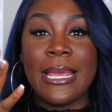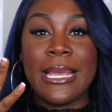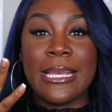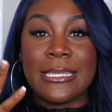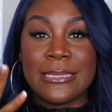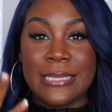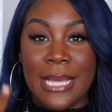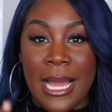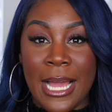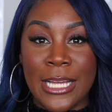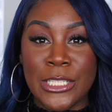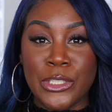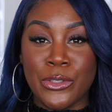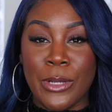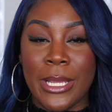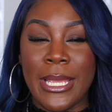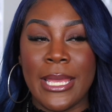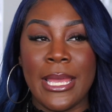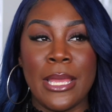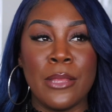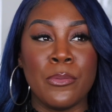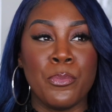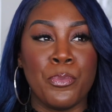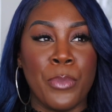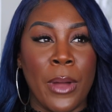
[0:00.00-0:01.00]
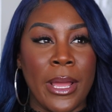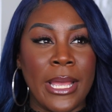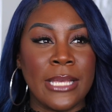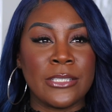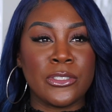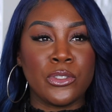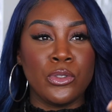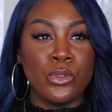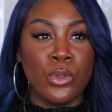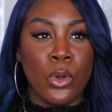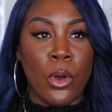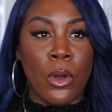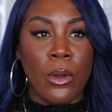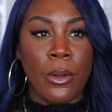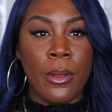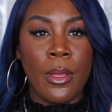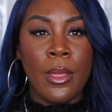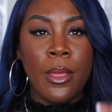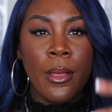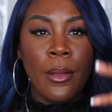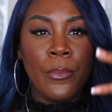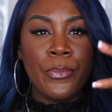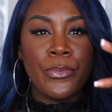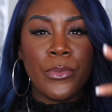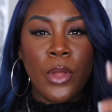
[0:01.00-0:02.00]
it is hydrating, but it's not
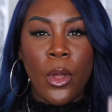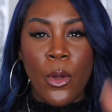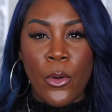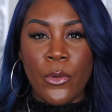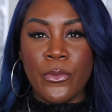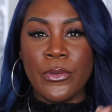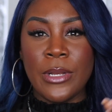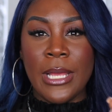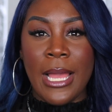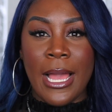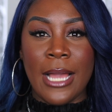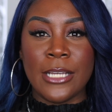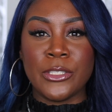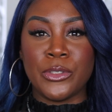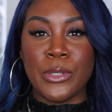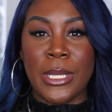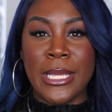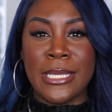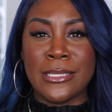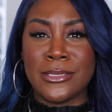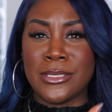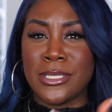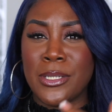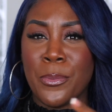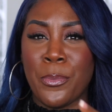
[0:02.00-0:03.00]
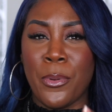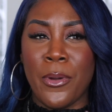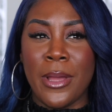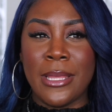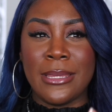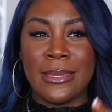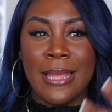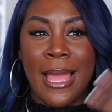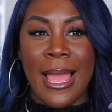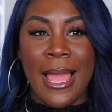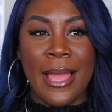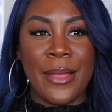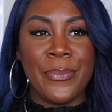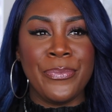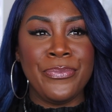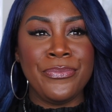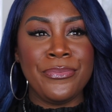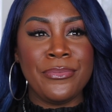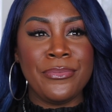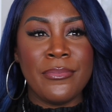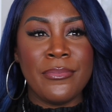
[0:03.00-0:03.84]
overly hydrating to the point that